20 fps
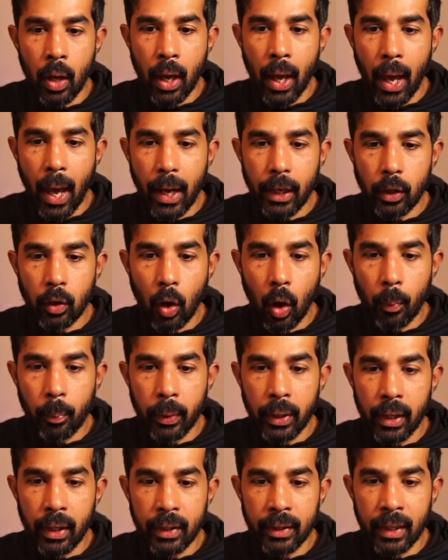and
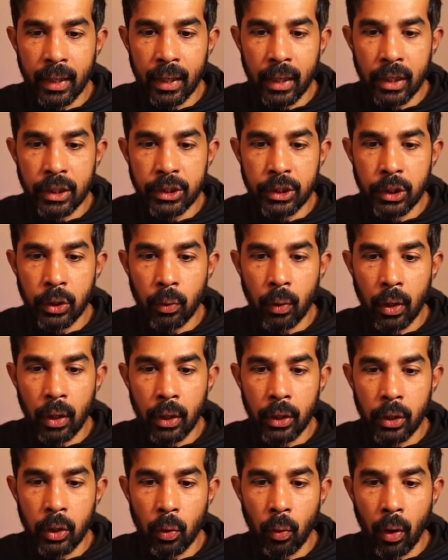copy the issuer
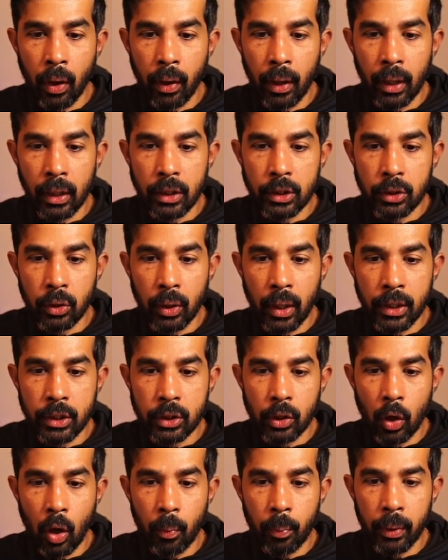URL. So let's
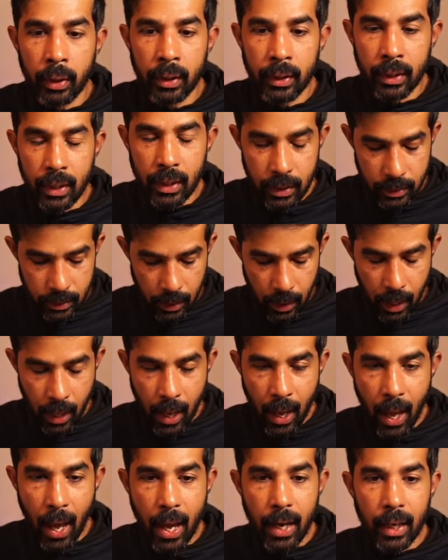copy this
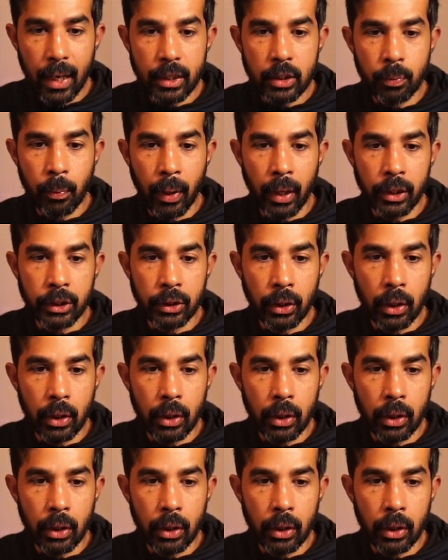and let's make sure